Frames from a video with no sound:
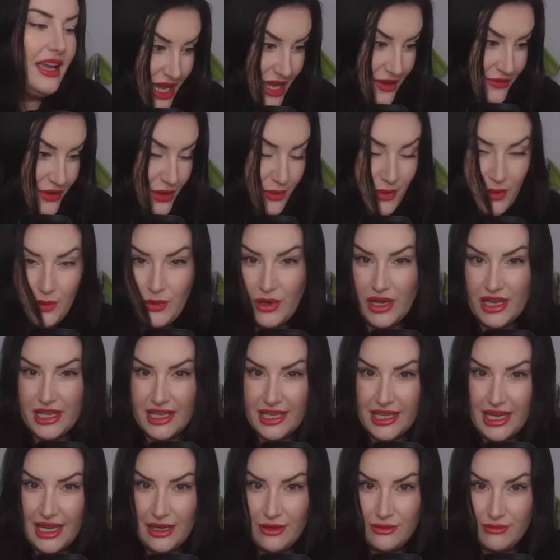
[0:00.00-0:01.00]
Have you been
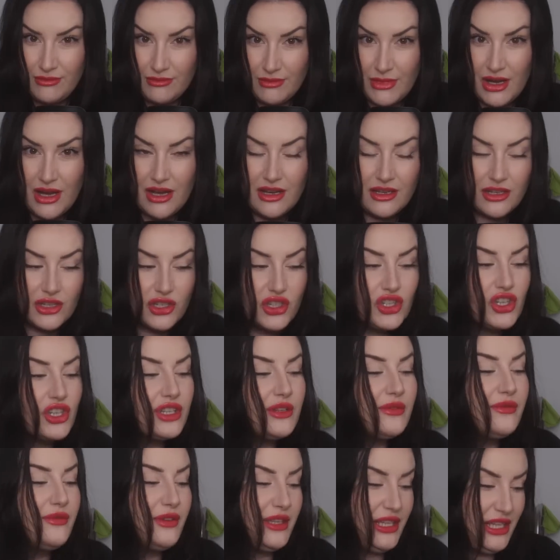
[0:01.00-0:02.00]
working out, Mark?
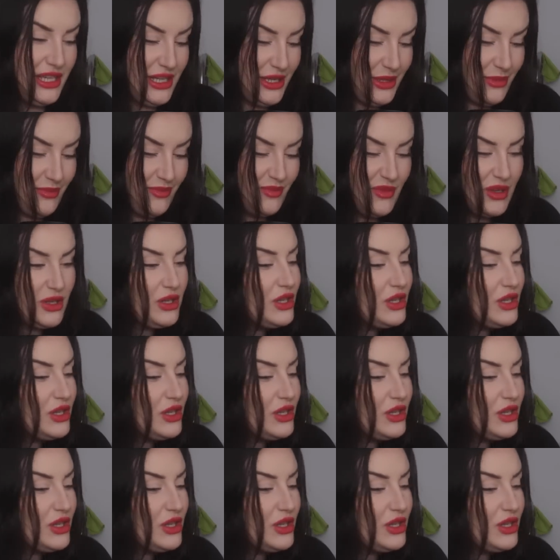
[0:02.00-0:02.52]
Good for you.